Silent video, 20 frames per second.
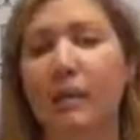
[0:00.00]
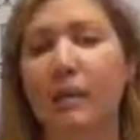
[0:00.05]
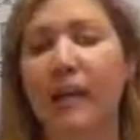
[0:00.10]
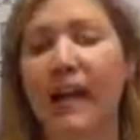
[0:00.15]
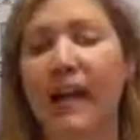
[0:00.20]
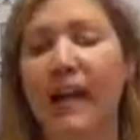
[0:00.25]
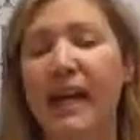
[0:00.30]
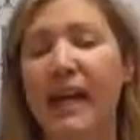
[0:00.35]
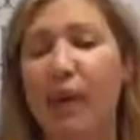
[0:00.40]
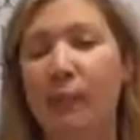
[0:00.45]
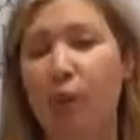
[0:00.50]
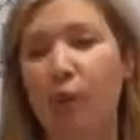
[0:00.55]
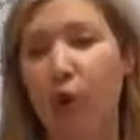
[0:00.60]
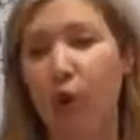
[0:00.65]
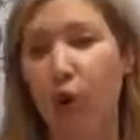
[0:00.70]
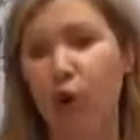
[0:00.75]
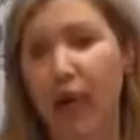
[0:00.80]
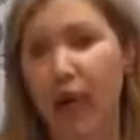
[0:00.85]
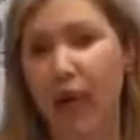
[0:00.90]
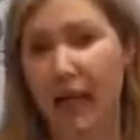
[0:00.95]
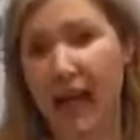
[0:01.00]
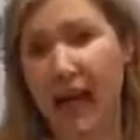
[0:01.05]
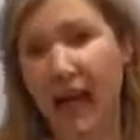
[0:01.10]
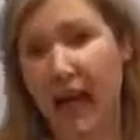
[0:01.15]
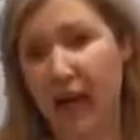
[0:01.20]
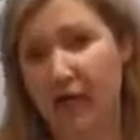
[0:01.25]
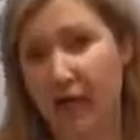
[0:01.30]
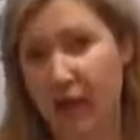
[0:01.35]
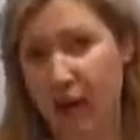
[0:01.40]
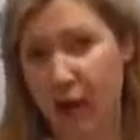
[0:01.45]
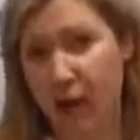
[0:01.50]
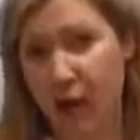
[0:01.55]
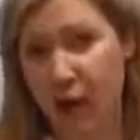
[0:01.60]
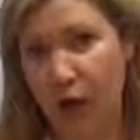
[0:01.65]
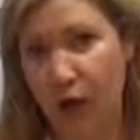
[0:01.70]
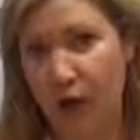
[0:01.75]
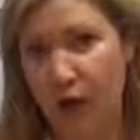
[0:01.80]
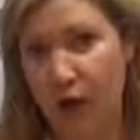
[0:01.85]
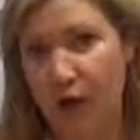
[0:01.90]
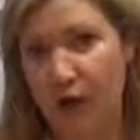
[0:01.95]
eating poorly out of a
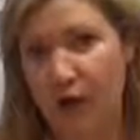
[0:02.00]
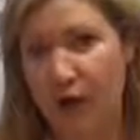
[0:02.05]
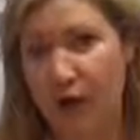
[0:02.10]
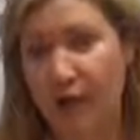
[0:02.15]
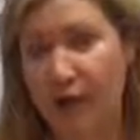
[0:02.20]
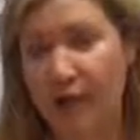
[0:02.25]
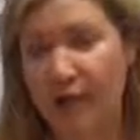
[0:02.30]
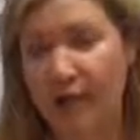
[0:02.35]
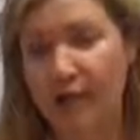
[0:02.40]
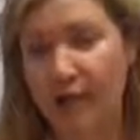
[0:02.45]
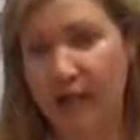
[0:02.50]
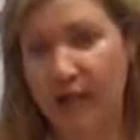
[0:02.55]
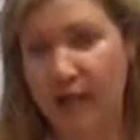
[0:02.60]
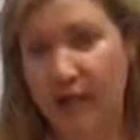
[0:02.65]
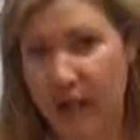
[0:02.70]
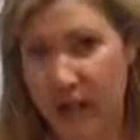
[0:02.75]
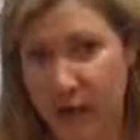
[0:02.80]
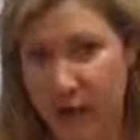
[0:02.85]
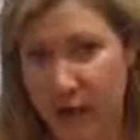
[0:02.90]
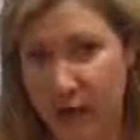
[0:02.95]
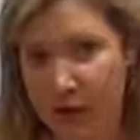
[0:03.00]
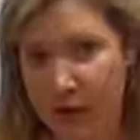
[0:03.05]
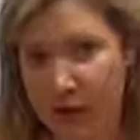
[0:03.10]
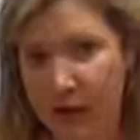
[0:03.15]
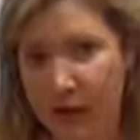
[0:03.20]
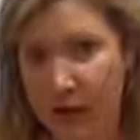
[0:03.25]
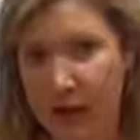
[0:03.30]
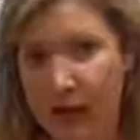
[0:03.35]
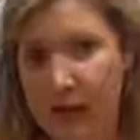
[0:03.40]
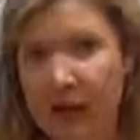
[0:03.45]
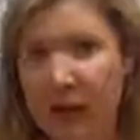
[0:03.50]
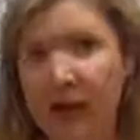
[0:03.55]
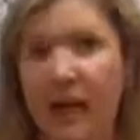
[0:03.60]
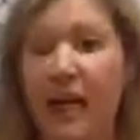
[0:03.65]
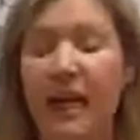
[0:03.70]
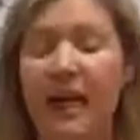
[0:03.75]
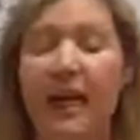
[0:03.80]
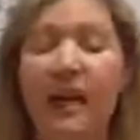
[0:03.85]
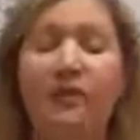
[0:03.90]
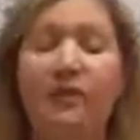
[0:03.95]
good exercise routine.
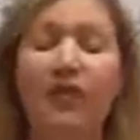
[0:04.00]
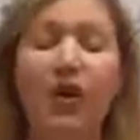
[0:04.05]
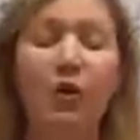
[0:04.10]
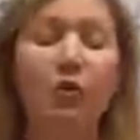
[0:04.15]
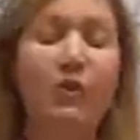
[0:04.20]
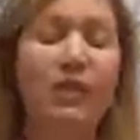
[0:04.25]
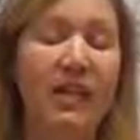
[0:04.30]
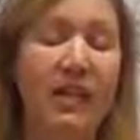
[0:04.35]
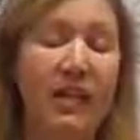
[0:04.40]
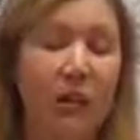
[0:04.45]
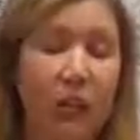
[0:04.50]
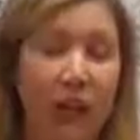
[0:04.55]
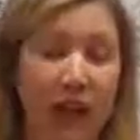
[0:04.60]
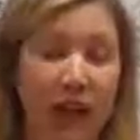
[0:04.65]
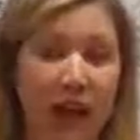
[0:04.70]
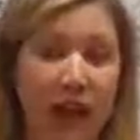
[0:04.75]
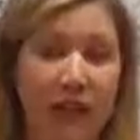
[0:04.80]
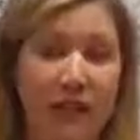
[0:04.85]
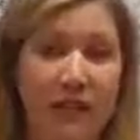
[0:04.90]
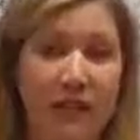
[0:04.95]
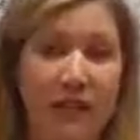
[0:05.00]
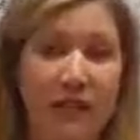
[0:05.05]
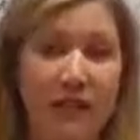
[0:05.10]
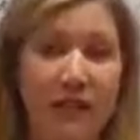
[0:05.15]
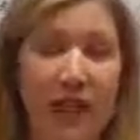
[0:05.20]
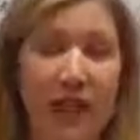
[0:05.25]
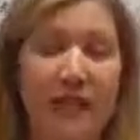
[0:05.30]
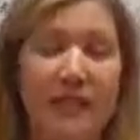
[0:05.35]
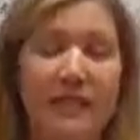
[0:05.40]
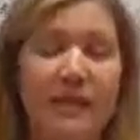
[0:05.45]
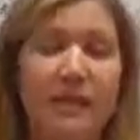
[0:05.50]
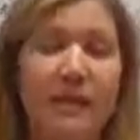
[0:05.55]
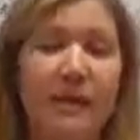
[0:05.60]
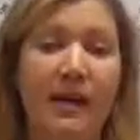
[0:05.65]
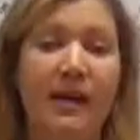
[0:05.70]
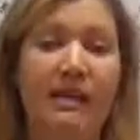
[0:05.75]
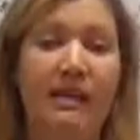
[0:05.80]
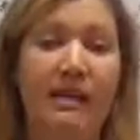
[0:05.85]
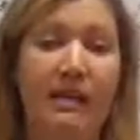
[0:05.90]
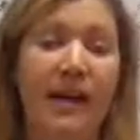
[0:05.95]
If you did want to exercise,
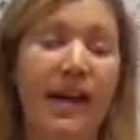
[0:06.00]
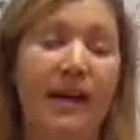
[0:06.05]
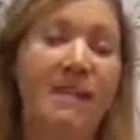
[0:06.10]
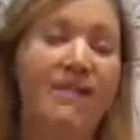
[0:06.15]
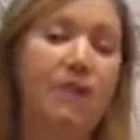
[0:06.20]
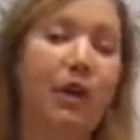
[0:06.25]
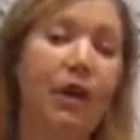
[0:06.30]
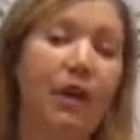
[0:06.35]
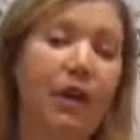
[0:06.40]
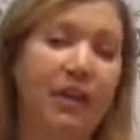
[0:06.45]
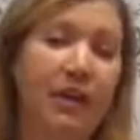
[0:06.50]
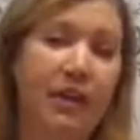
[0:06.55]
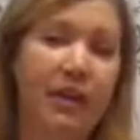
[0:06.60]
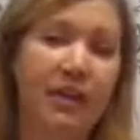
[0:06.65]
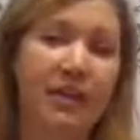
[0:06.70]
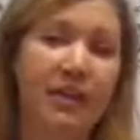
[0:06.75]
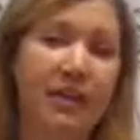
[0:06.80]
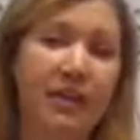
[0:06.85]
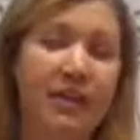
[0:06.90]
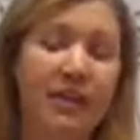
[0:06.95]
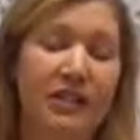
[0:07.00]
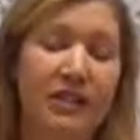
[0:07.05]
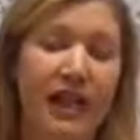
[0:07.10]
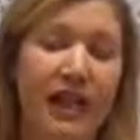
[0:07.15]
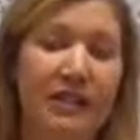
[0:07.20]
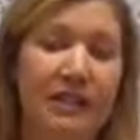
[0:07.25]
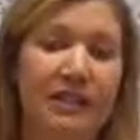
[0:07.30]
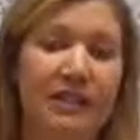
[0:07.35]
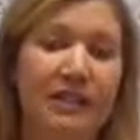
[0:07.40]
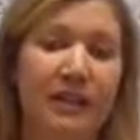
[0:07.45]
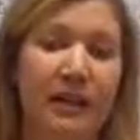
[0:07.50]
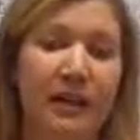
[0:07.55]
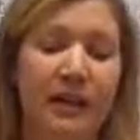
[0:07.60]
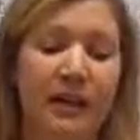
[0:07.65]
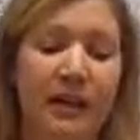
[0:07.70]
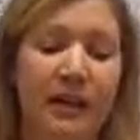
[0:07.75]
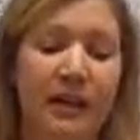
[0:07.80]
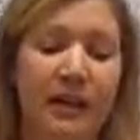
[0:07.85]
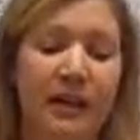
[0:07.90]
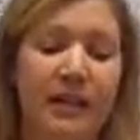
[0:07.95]
because the next part of research says
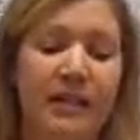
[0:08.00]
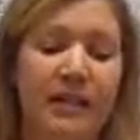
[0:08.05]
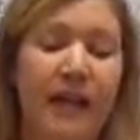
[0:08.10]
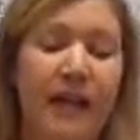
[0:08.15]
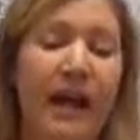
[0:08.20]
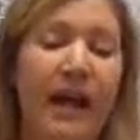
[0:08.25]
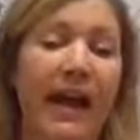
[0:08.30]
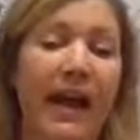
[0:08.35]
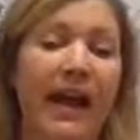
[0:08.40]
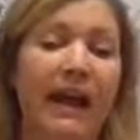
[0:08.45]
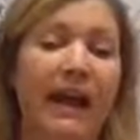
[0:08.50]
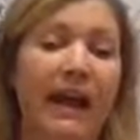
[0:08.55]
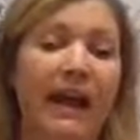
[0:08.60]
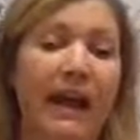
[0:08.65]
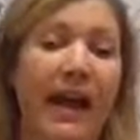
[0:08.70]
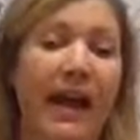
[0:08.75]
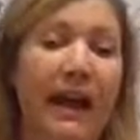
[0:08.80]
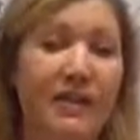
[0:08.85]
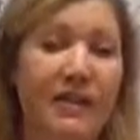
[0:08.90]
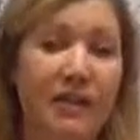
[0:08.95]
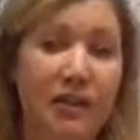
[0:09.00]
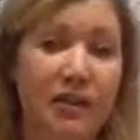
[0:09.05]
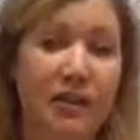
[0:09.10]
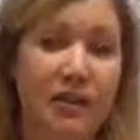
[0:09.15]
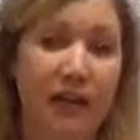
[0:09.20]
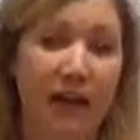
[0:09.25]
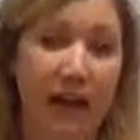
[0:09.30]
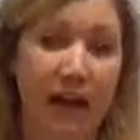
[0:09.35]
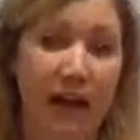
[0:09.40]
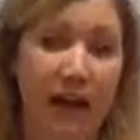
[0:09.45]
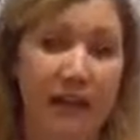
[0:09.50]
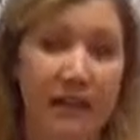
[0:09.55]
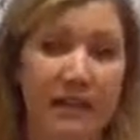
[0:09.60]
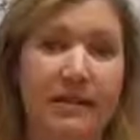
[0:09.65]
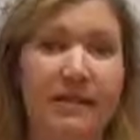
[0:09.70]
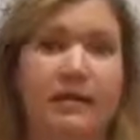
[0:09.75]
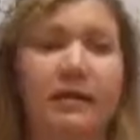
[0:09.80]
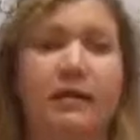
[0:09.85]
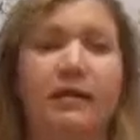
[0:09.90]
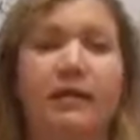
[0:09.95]
diet and
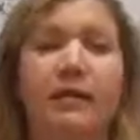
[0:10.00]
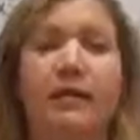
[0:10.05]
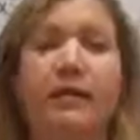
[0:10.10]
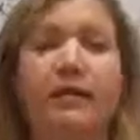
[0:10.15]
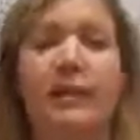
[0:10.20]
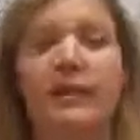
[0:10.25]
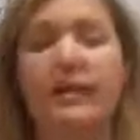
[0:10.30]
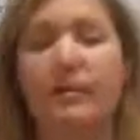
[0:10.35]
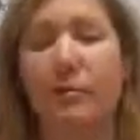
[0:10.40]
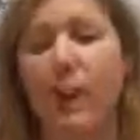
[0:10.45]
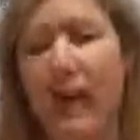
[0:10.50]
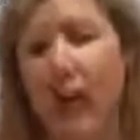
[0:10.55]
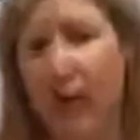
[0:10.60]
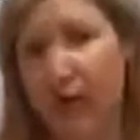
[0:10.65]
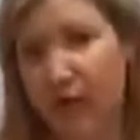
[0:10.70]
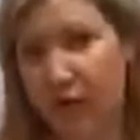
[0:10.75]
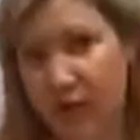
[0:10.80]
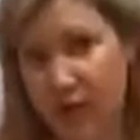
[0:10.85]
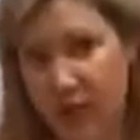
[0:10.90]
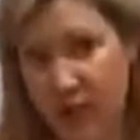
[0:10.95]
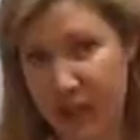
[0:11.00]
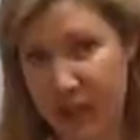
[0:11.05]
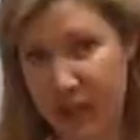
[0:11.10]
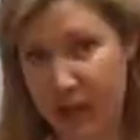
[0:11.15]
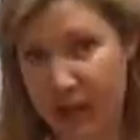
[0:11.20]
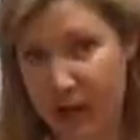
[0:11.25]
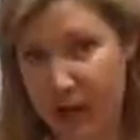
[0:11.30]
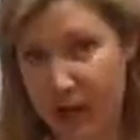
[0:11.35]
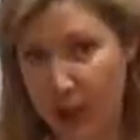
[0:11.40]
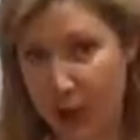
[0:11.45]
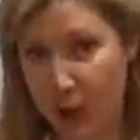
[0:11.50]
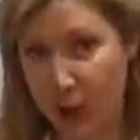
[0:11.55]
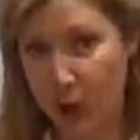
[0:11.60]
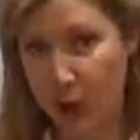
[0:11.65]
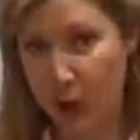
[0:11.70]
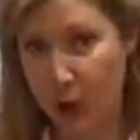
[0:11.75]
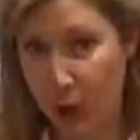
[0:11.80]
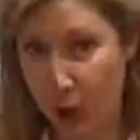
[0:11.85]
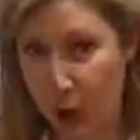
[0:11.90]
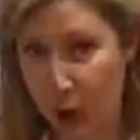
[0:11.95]
exercise is better than just diet
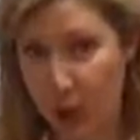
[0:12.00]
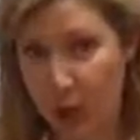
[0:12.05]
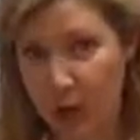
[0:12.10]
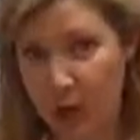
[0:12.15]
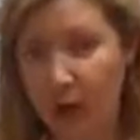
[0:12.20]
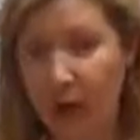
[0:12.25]
alone,